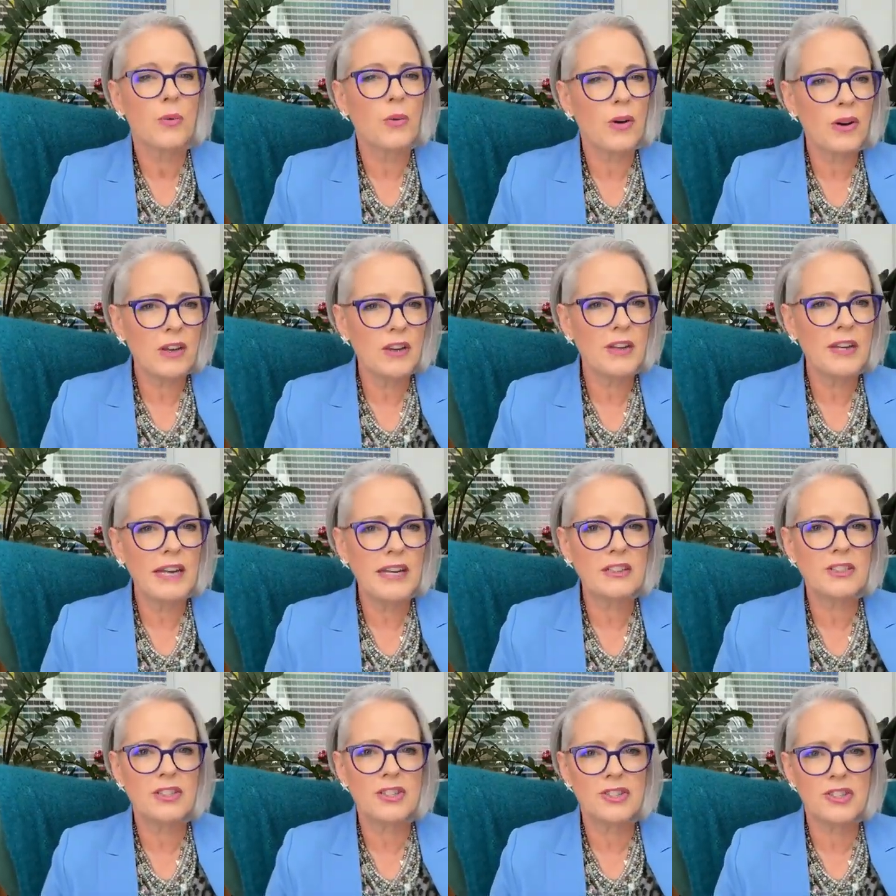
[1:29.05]
what you
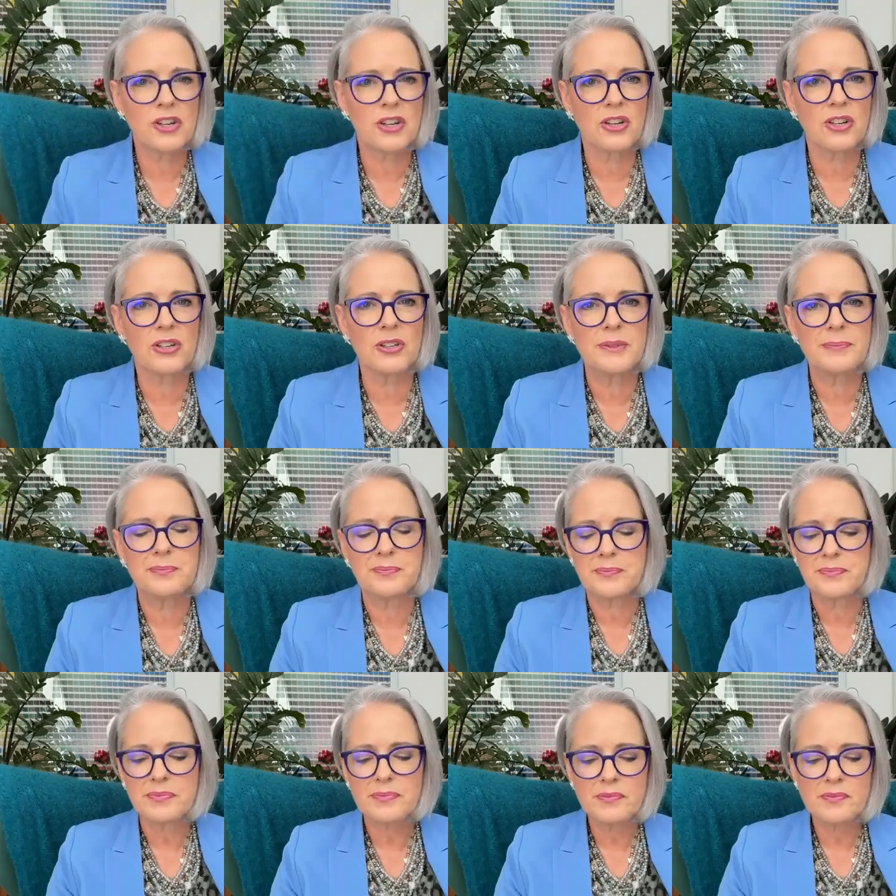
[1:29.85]
need to do
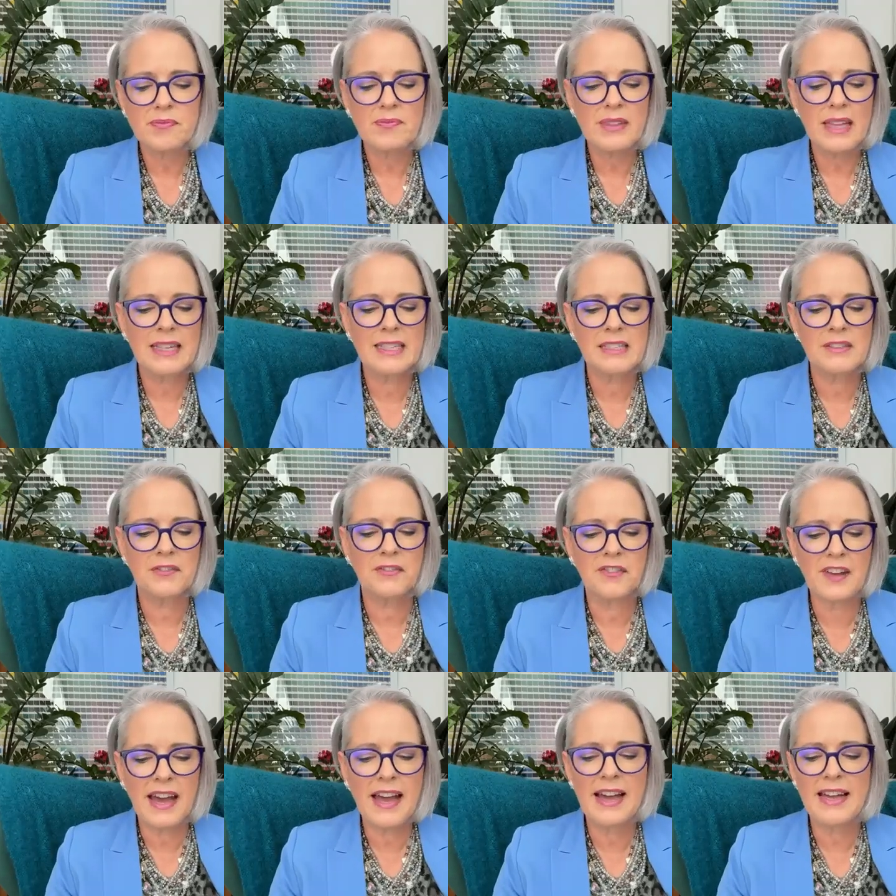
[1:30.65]
is
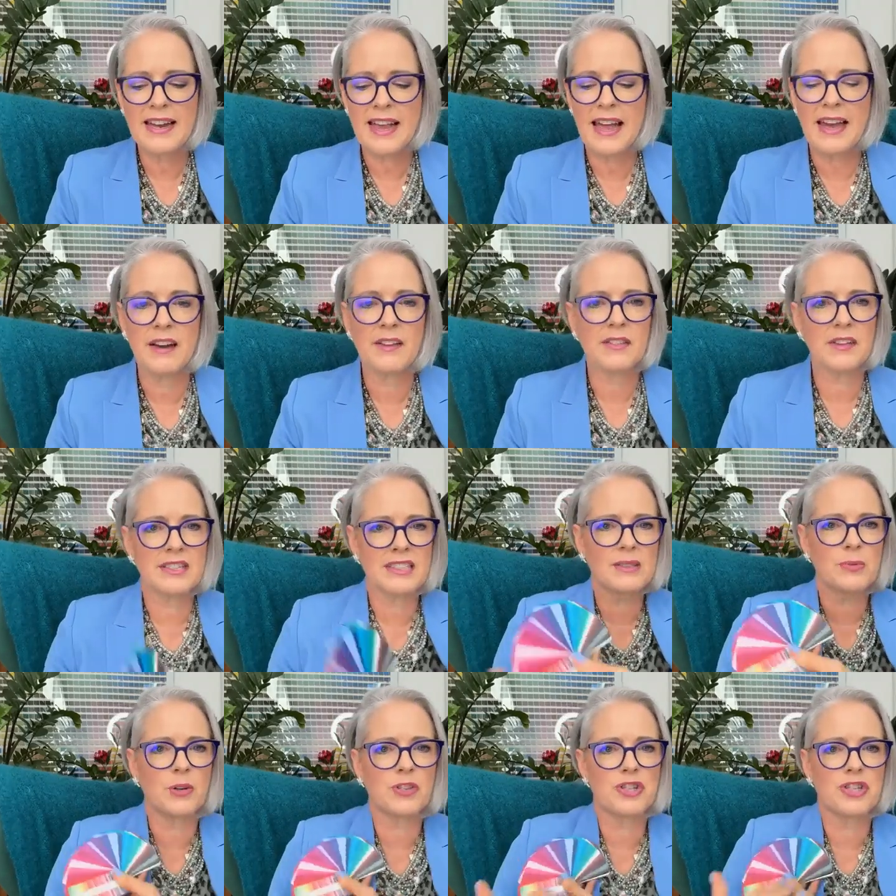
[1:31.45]
fan out the
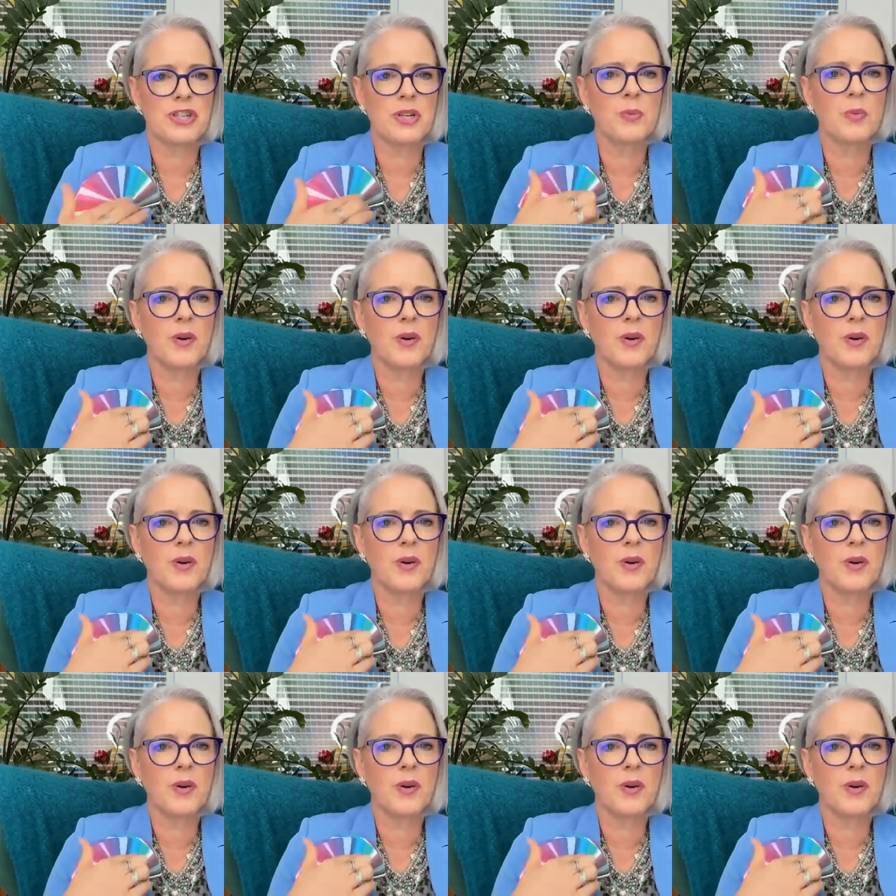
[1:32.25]
swatch.